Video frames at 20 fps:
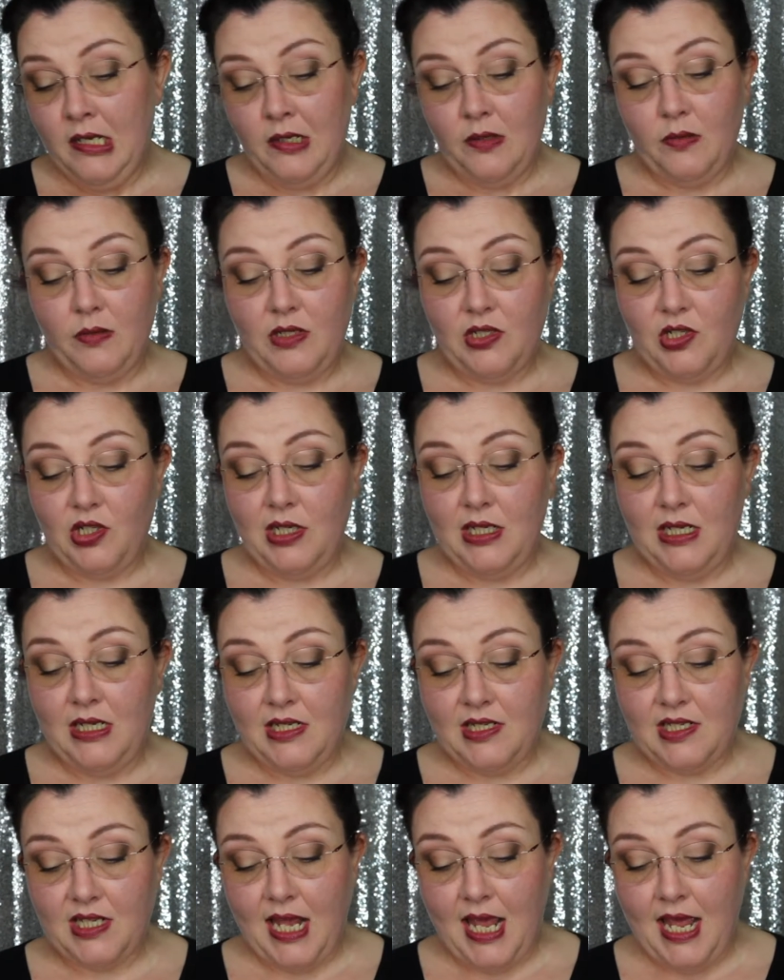which
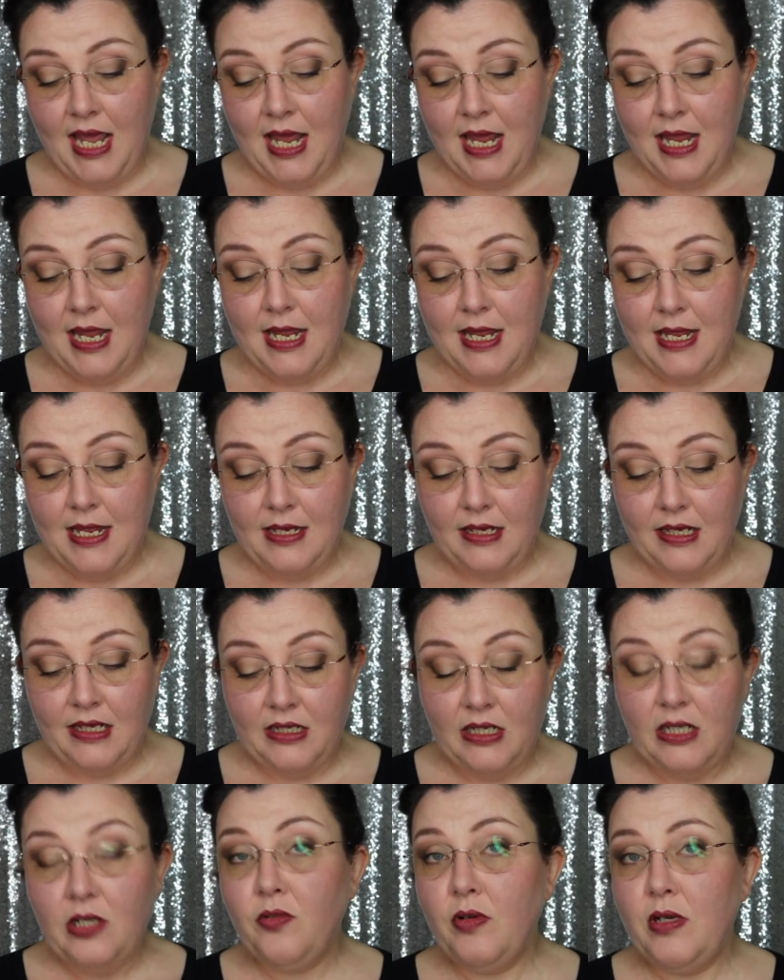is an
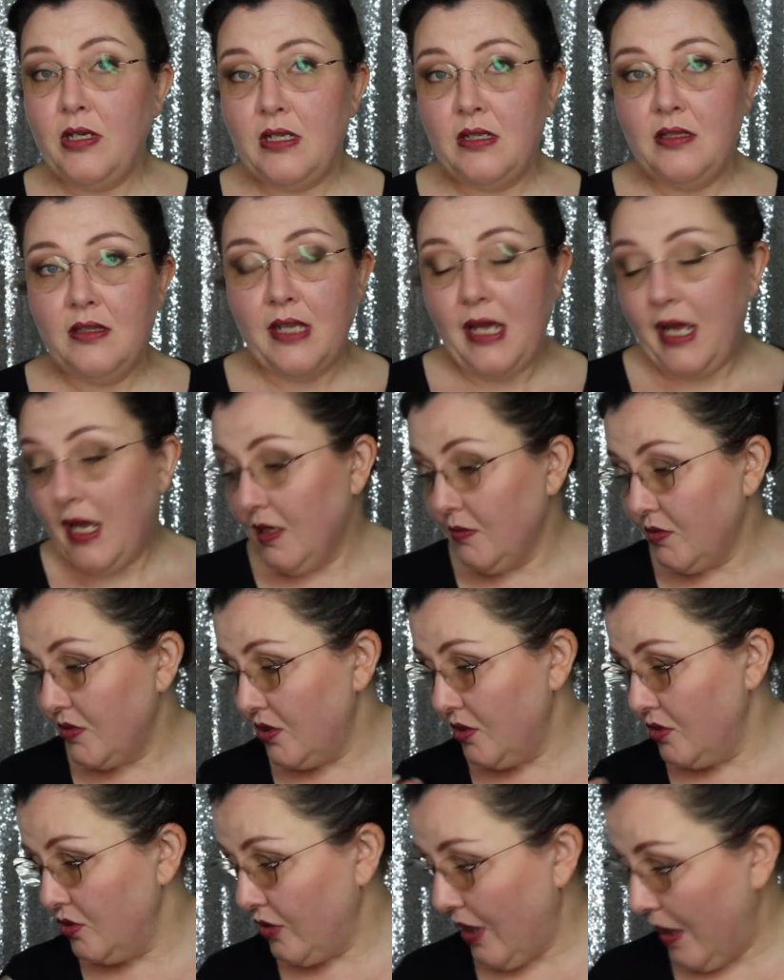ingredient that helps
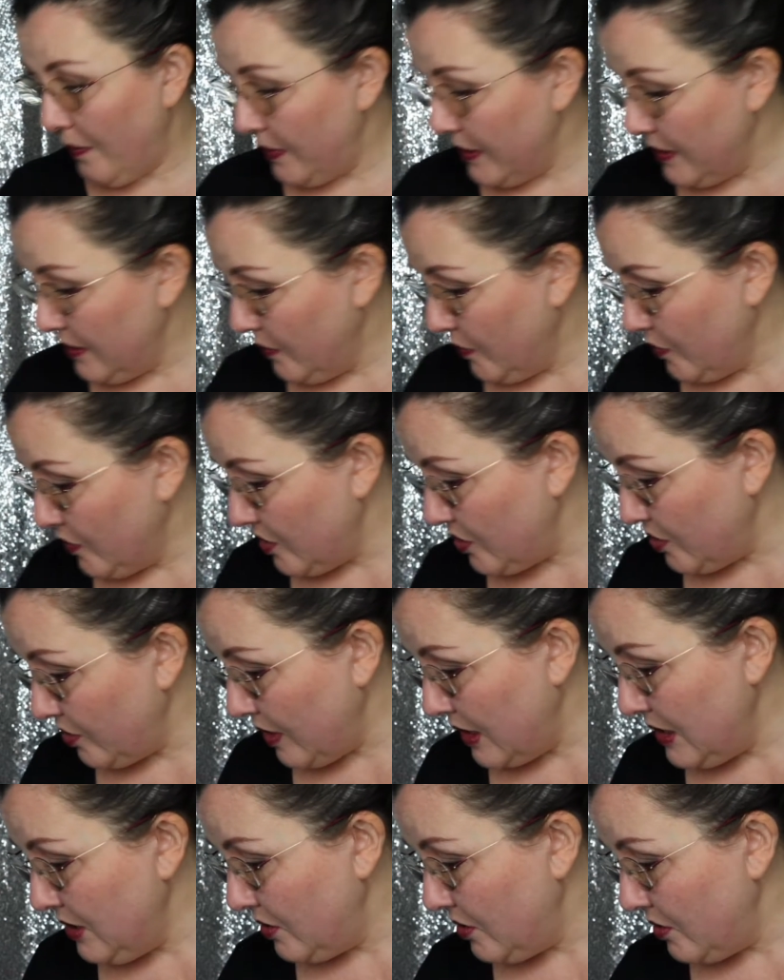to trap in the moisture
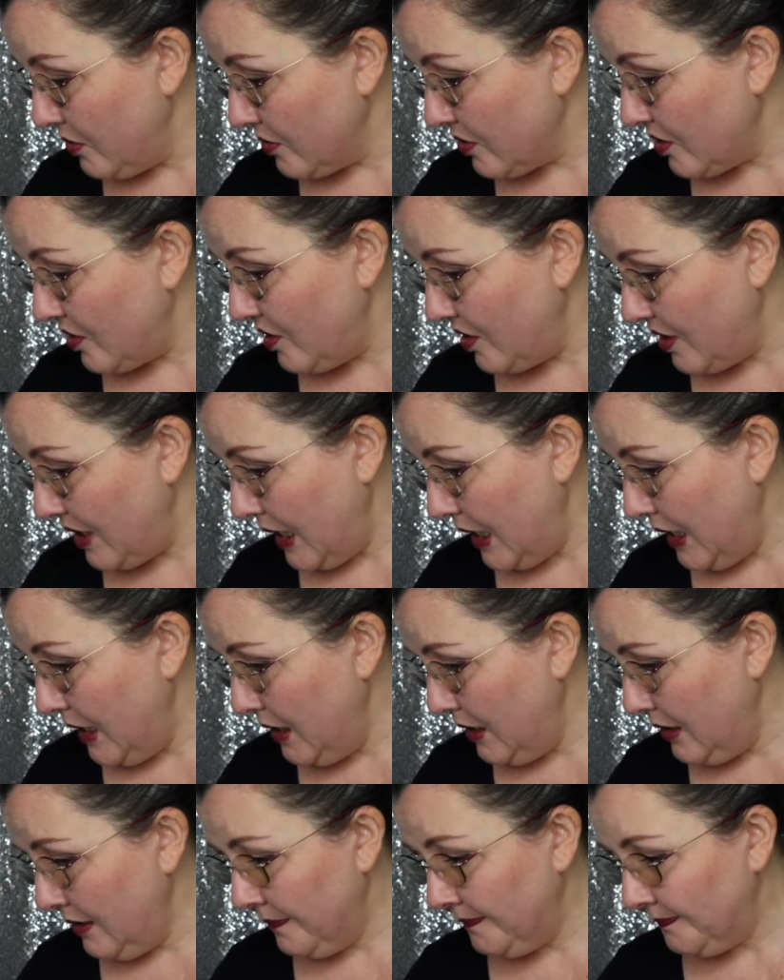into your
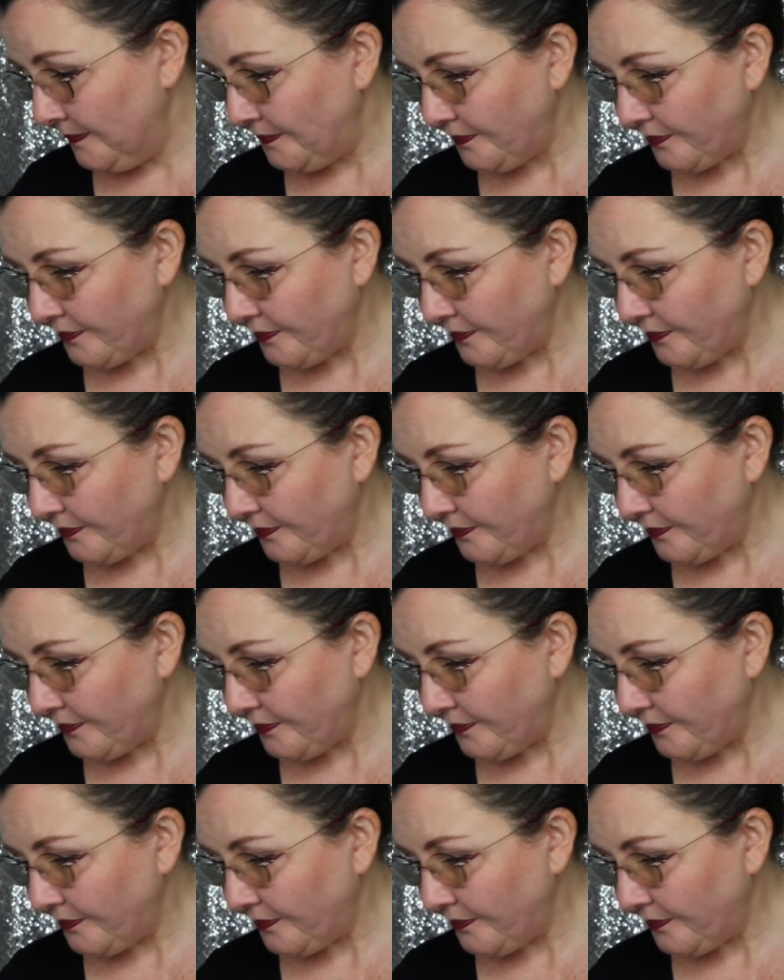skin.